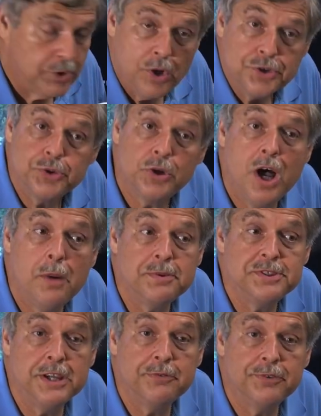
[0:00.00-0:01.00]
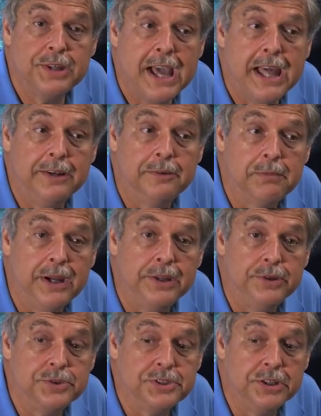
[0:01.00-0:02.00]
You can also compensate for that
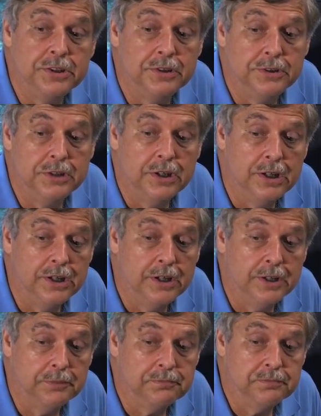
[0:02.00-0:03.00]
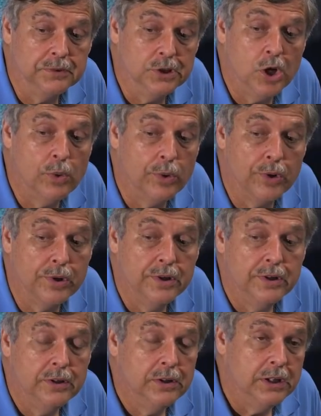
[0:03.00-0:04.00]
by using
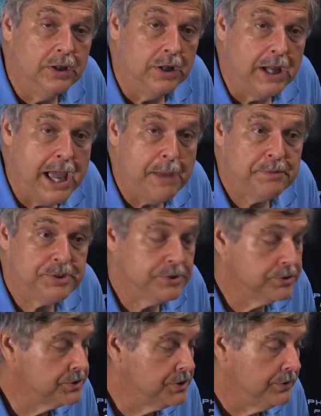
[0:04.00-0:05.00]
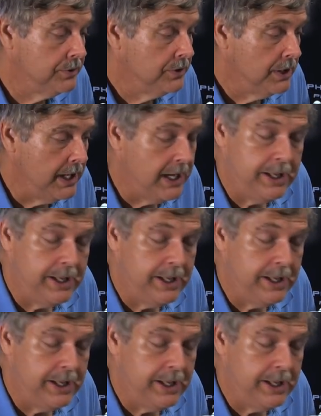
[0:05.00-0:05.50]
lower apertures